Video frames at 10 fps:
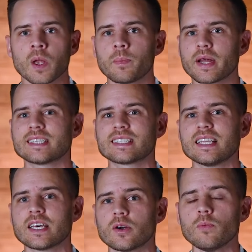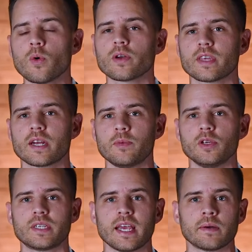but is little more than a
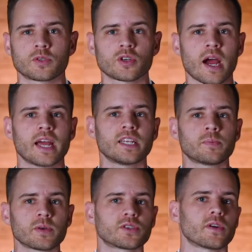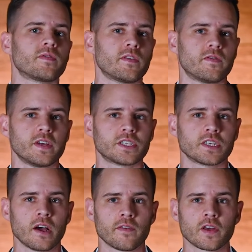museum trying to preserve the
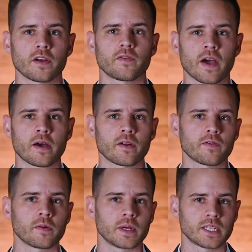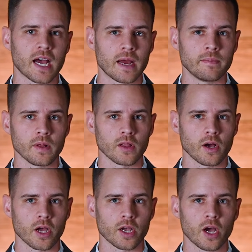vision of their founder from a time
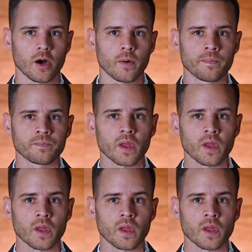long ago.